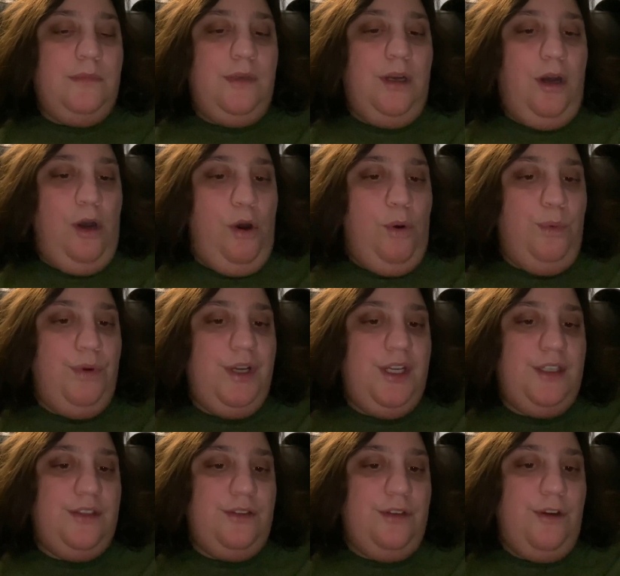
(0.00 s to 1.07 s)

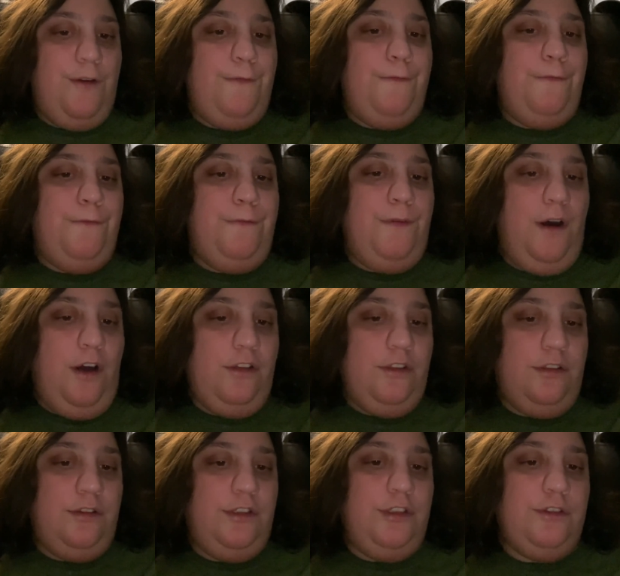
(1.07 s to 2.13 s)
Always
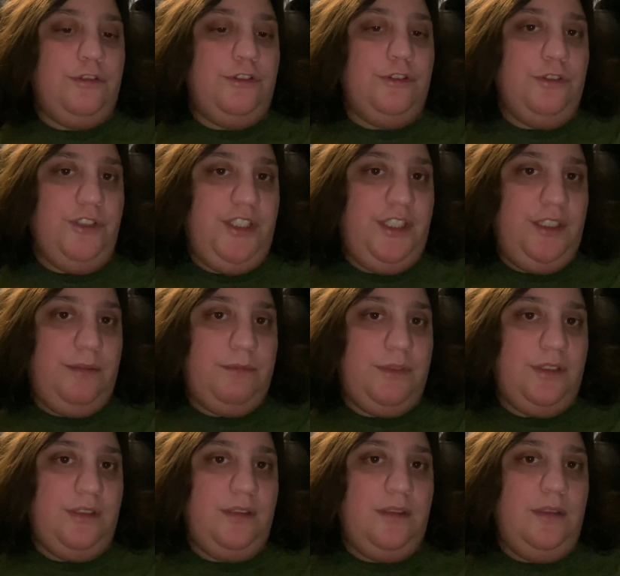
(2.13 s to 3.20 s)
follow your
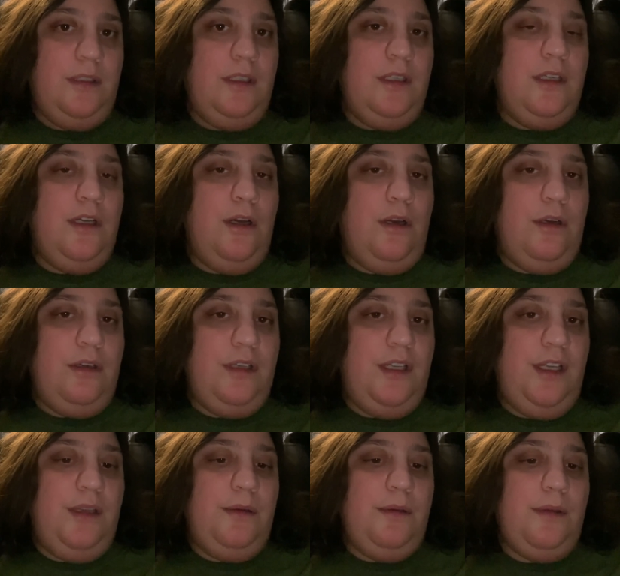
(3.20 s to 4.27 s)
dreams.
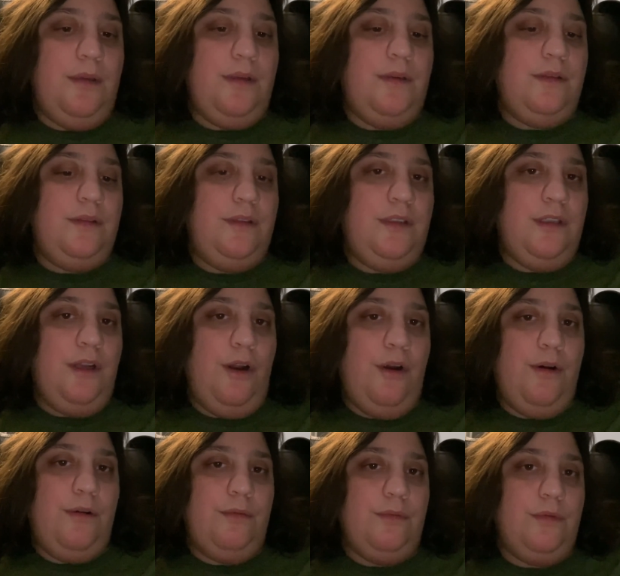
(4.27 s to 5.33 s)
And, you
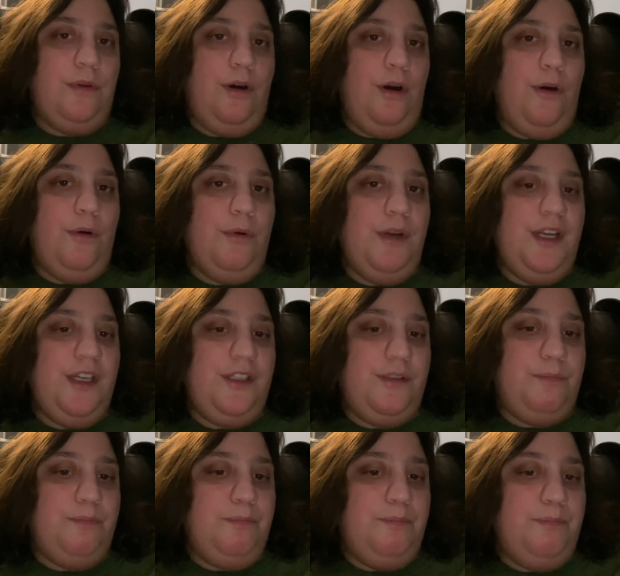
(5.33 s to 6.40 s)
know, always
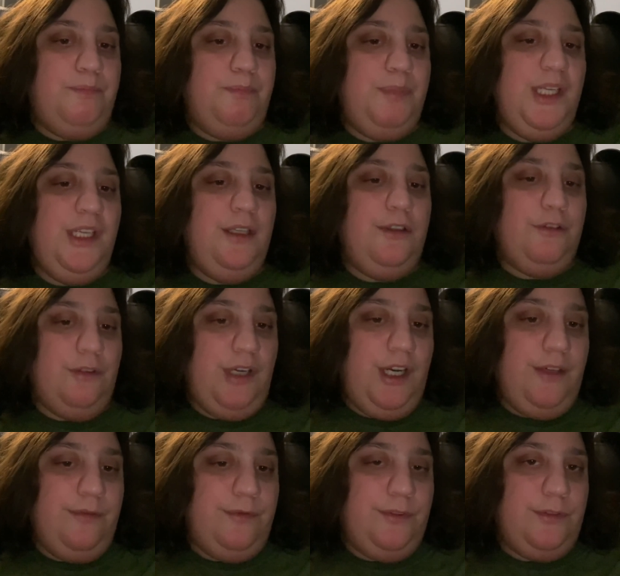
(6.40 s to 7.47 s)
be
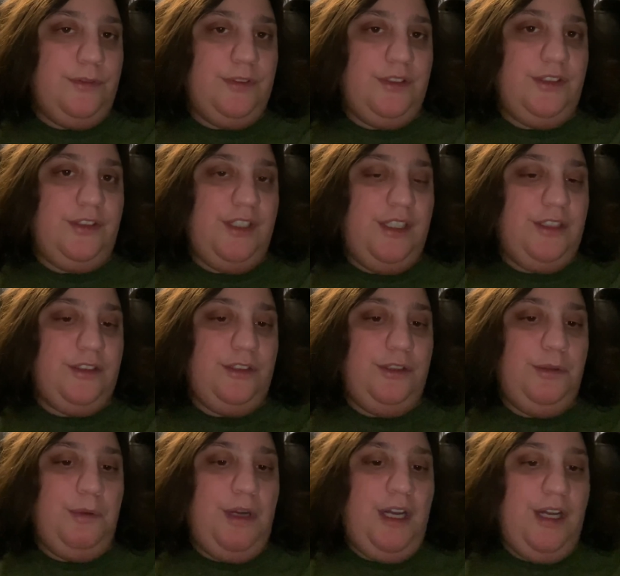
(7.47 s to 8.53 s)
grateful for the things that
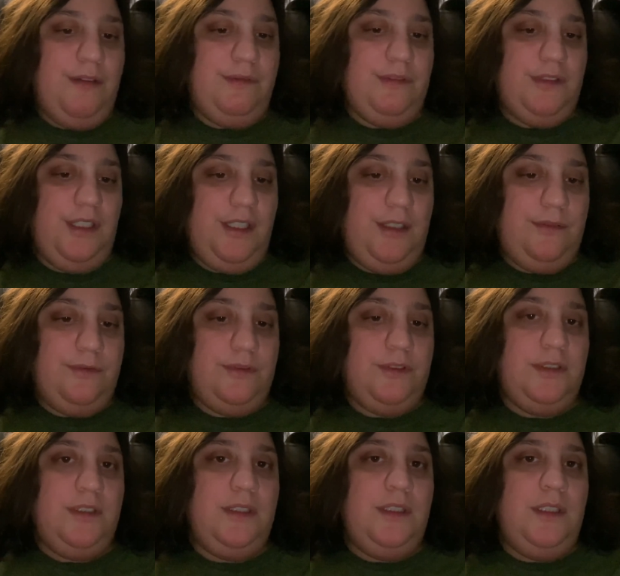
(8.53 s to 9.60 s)
you have in life.
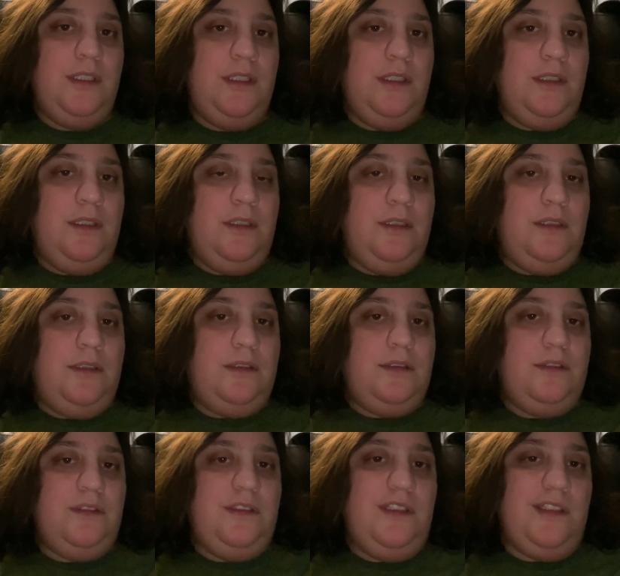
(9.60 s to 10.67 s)

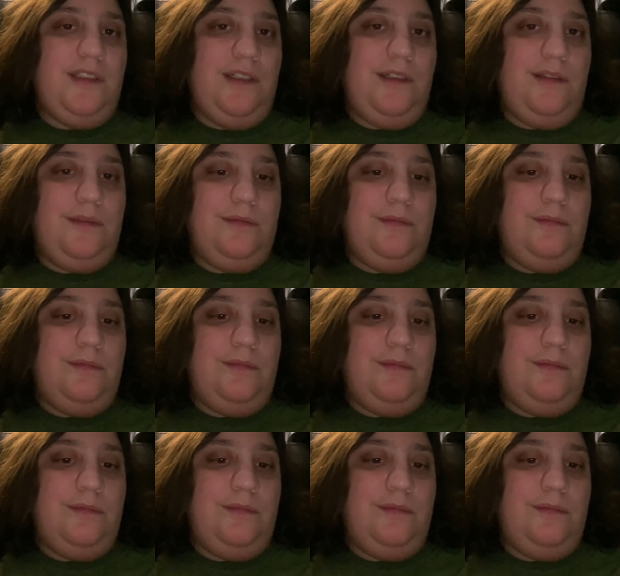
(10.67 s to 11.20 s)
You know?